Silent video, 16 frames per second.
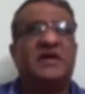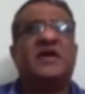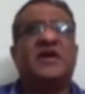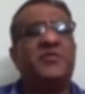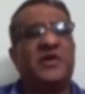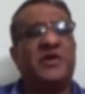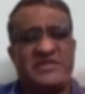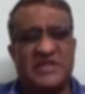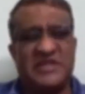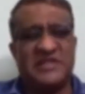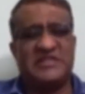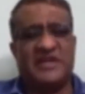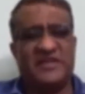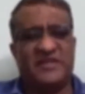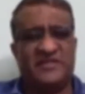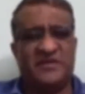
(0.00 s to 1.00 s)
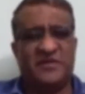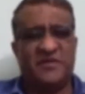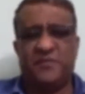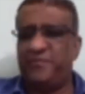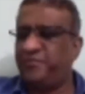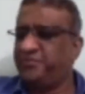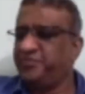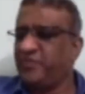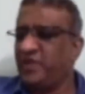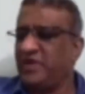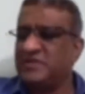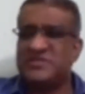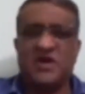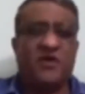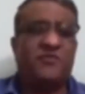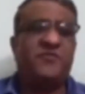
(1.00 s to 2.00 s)
computer science, let us assume,
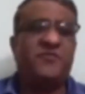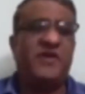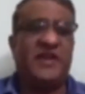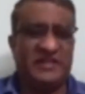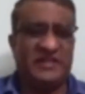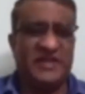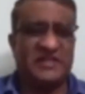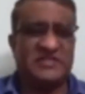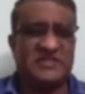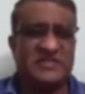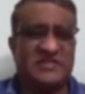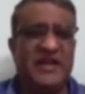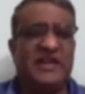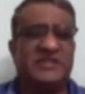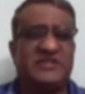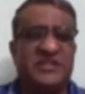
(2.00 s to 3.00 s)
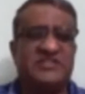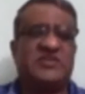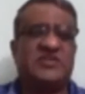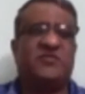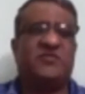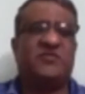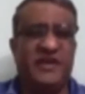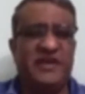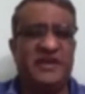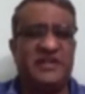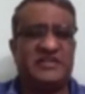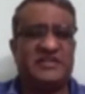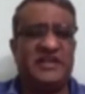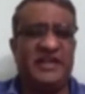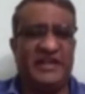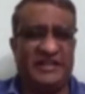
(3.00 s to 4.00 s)
software ethics, software
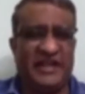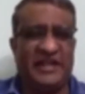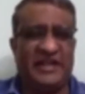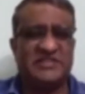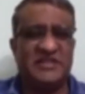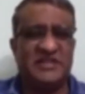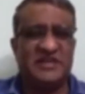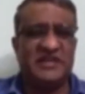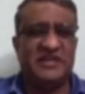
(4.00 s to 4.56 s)
industry ethics.